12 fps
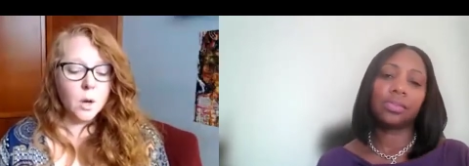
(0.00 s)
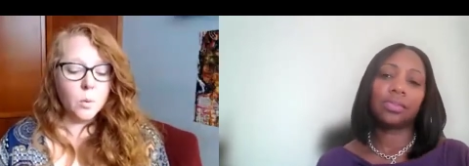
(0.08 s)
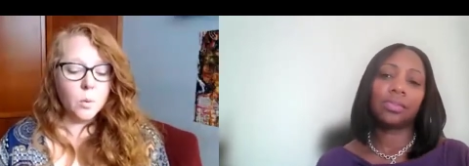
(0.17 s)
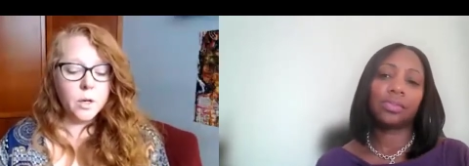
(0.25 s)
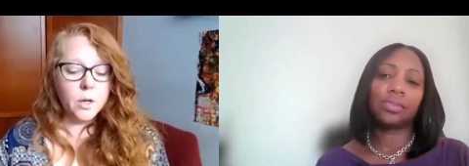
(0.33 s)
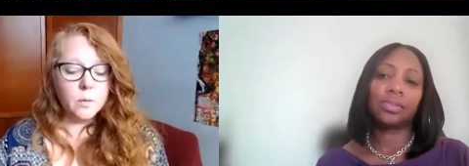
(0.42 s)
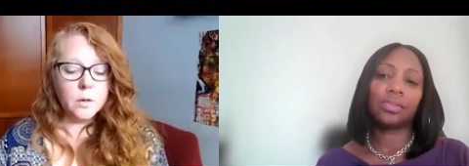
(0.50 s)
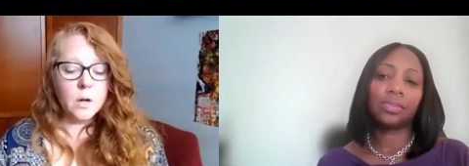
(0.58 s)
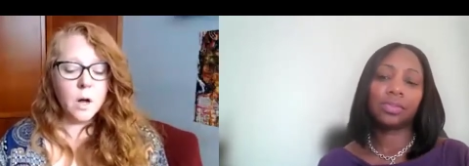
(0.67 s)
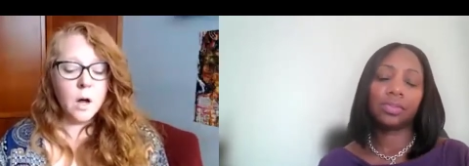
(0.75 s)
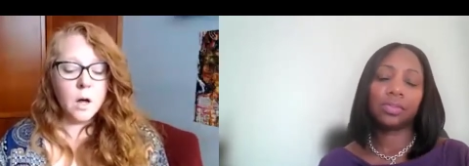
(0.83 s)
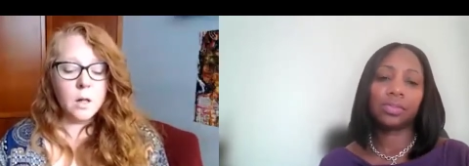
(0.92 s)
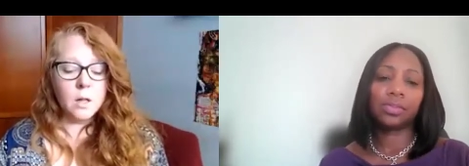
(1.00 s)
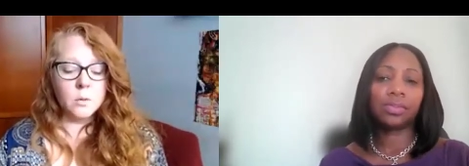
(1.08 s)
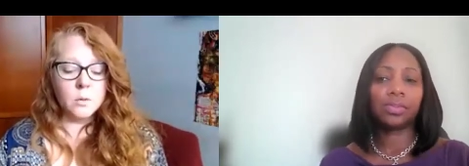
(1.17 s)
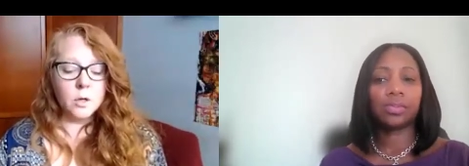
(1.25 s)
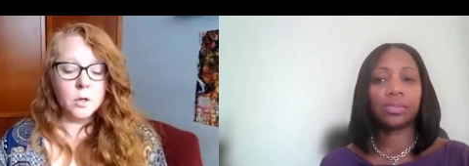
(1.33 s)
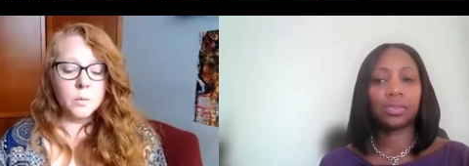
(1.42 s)
Speaker 1: what do you
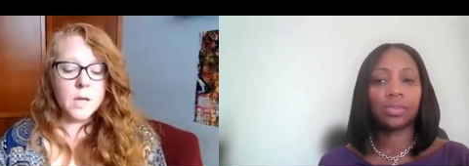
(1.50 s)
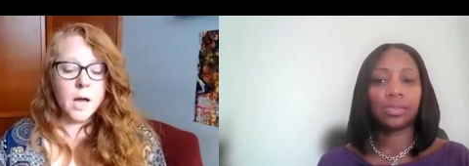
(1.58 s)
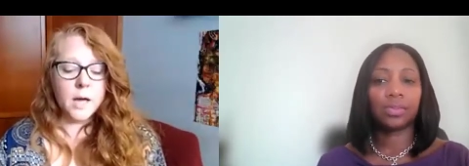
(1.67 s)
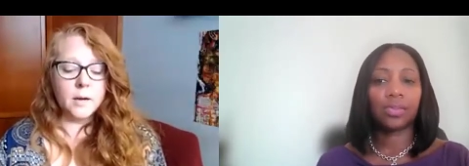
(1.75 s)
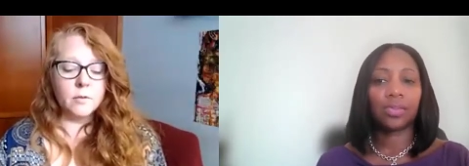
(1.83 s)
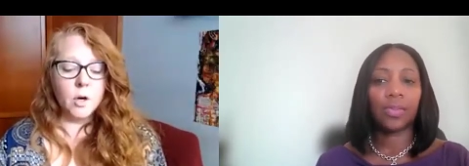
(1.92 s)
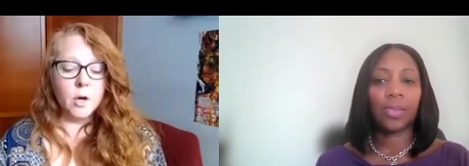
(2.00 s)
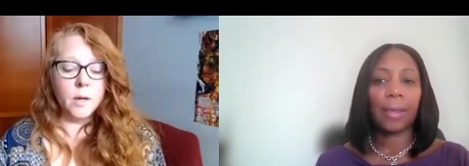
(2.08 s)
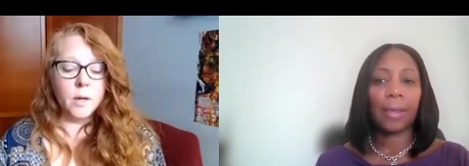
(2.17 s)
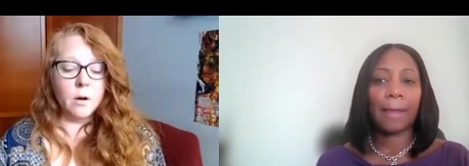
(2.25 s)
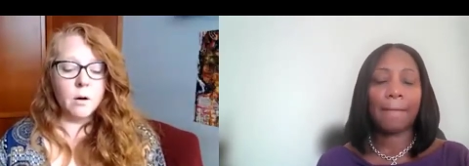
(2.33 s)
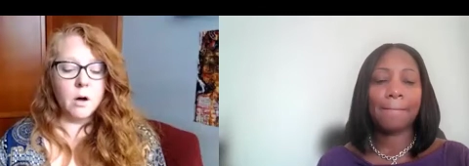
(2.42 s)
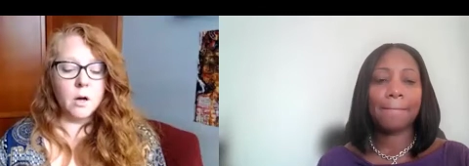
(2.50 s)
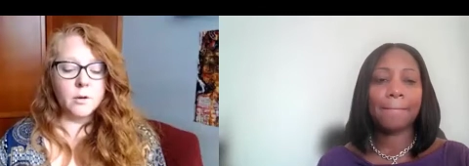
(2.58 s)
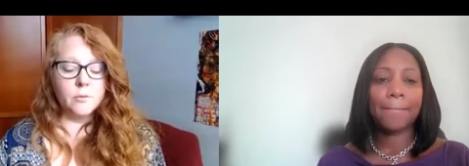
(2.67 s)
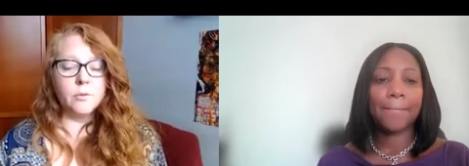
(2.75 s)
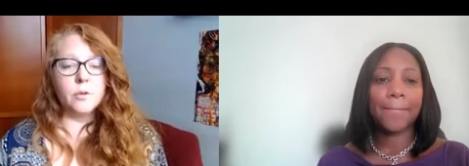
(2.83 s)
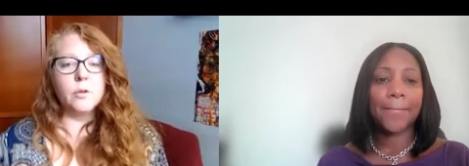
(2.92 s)
recall, you know, was kind of going
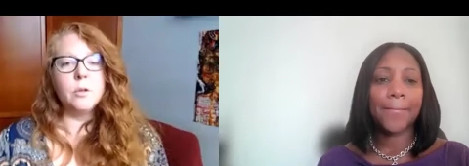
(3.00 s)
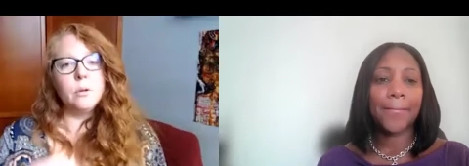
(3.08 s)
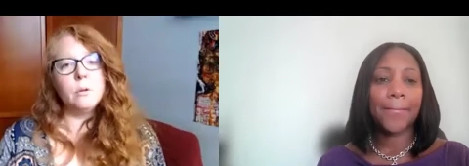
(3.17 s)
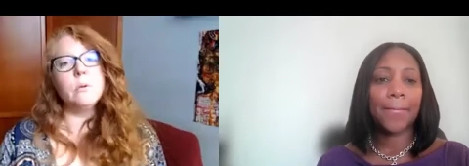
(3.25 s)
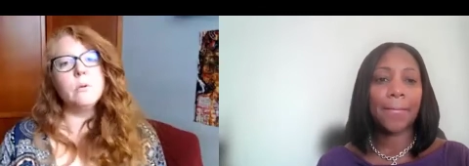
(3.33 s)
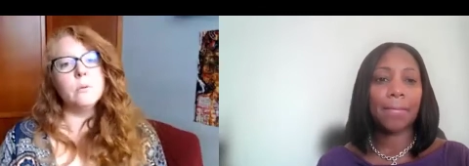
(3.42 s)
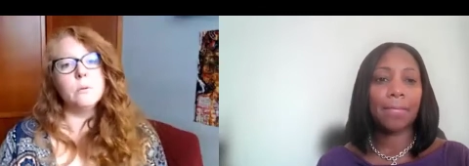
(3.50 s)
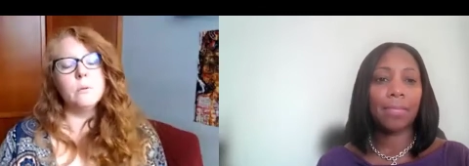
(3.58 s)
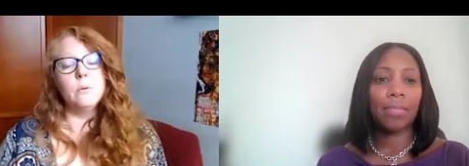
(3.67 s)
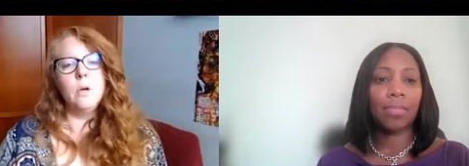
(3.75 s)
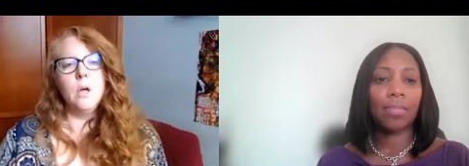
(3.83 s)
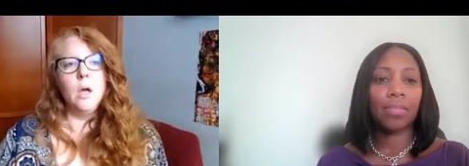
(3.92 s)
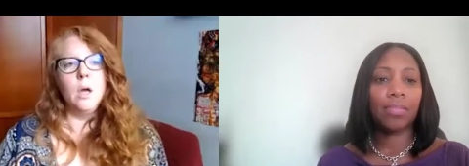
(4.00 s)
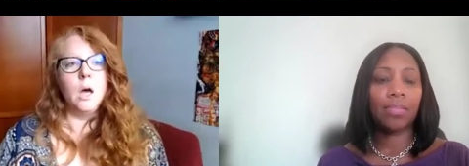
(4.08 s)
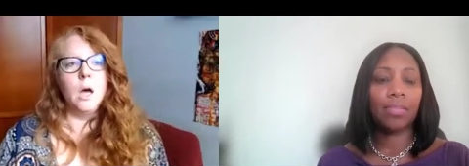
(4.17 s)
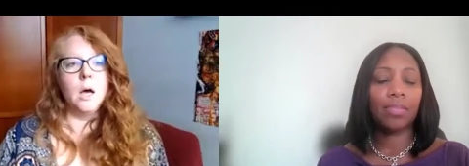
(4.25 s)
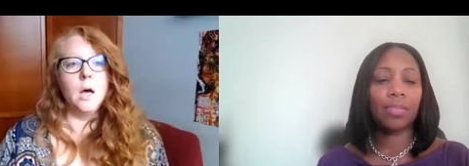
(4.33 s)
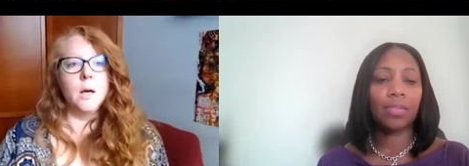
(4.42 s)
on for you
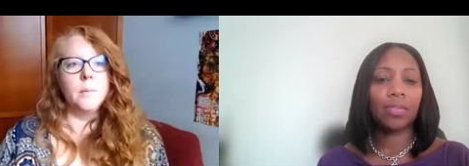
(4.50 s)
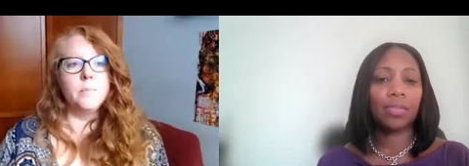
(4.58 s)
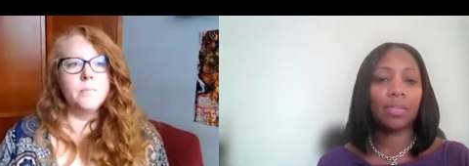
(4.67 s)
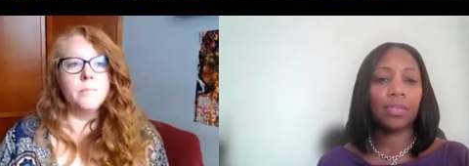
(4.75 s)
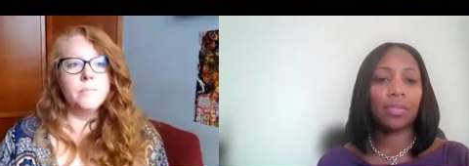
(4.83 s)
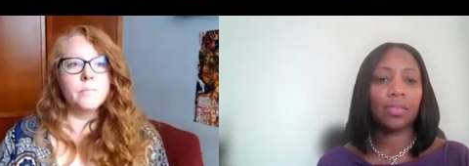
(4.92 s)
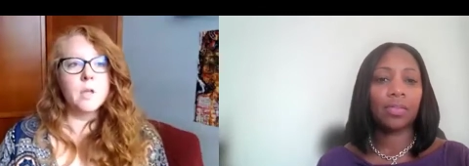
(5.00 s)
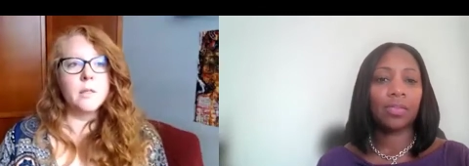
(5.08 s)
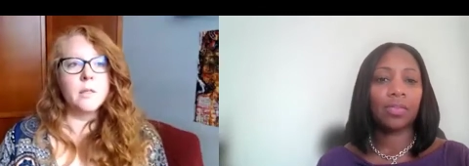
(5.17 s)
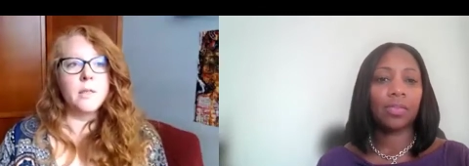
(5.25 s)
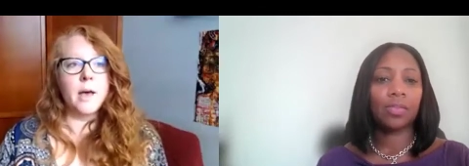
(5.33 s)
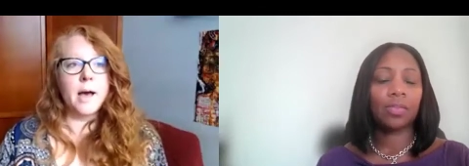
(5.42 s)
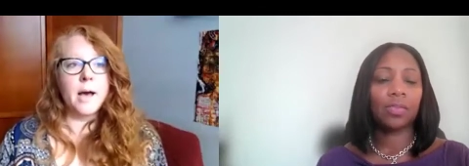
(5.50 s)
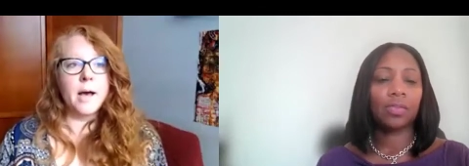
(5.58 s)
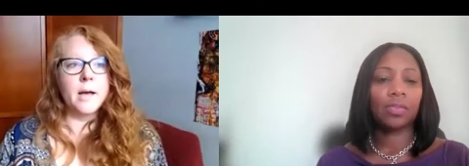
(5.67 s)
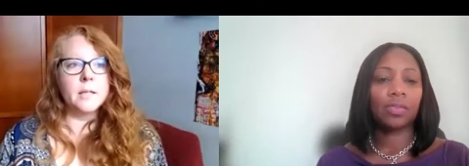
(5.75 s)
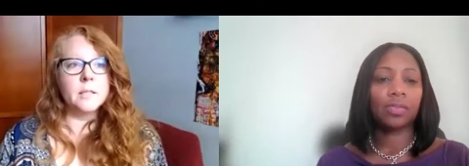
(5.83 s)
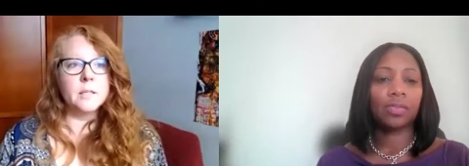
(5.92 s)

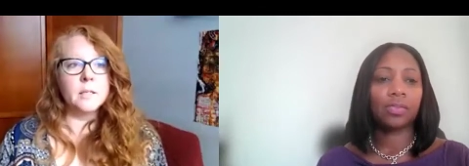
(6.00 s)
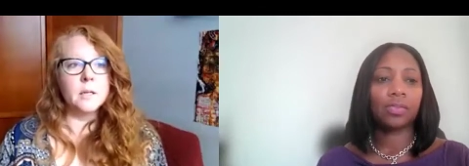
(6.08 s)
that